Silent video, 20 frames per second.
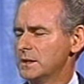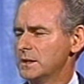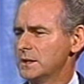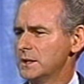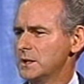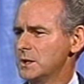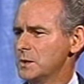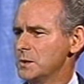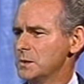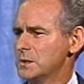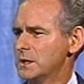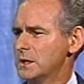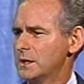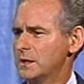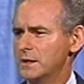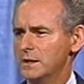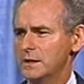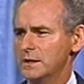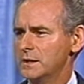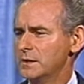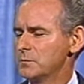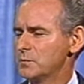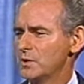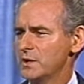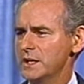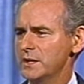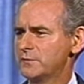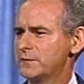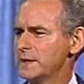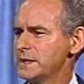you know?
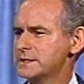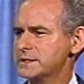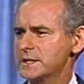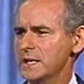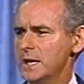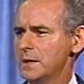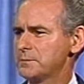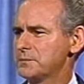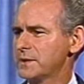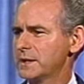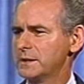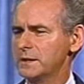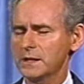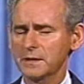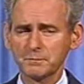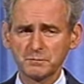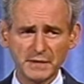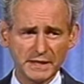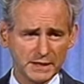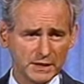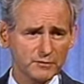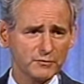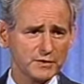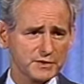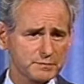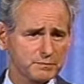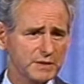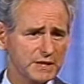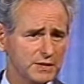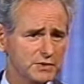Boy, if he stopped, then many of
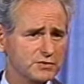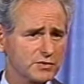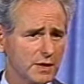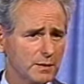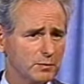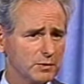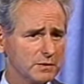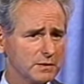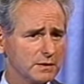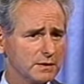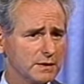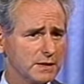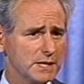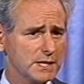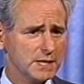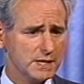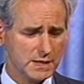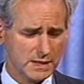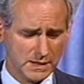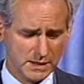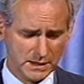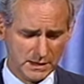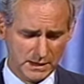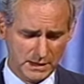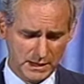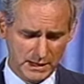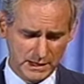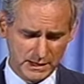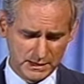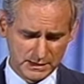us be in trouble.
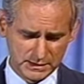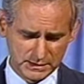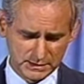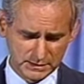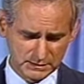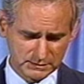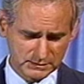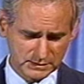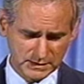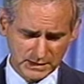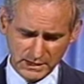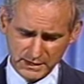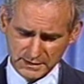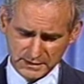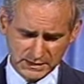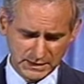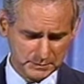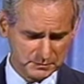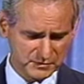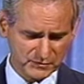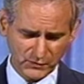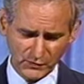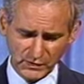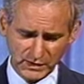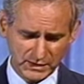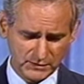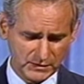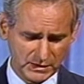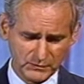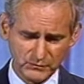And God keeps
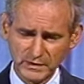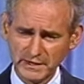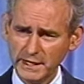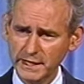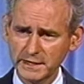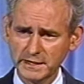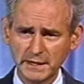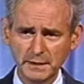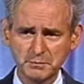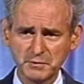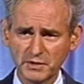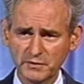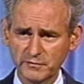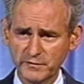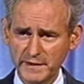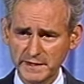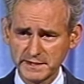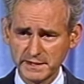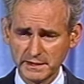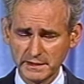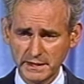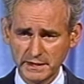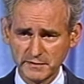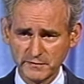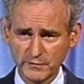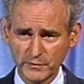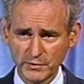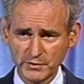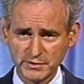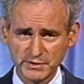forgiving when I keep confessing.
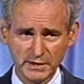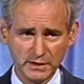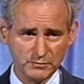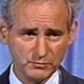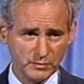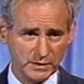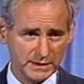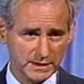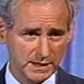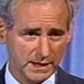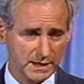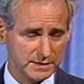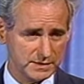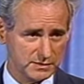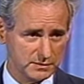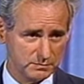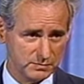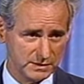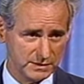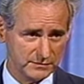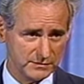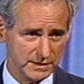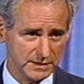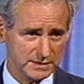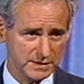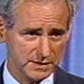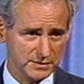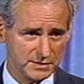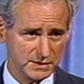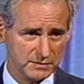That's 1 John 1 9. You believe that,
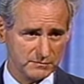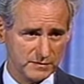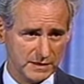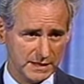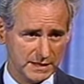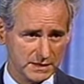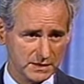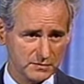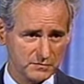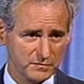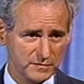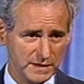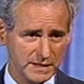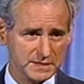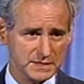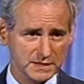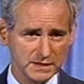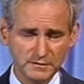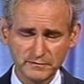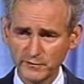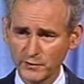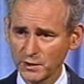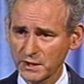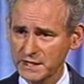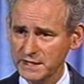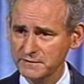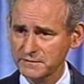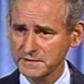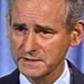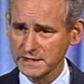don't you? If I confess, he
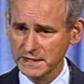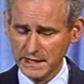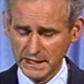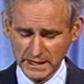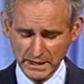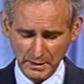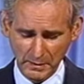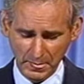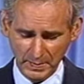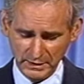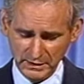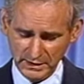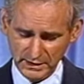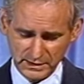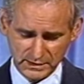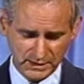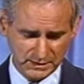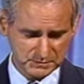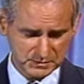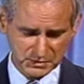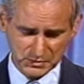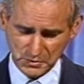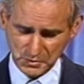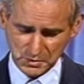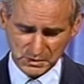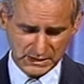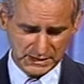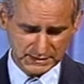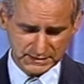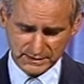forgives. And I'm so
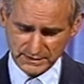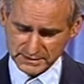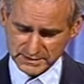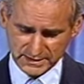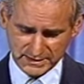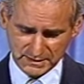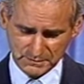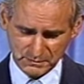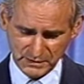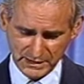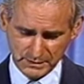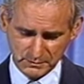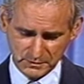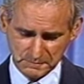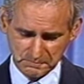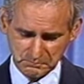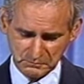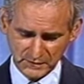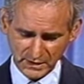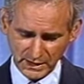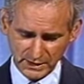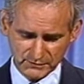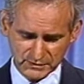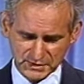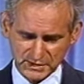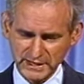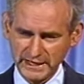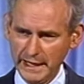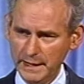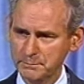glad that's in the Bible. I
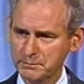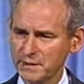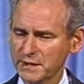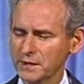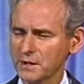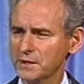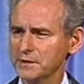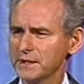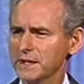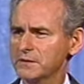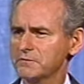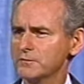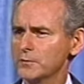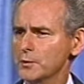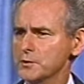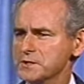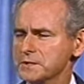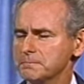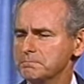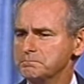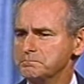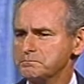was camping on that verse.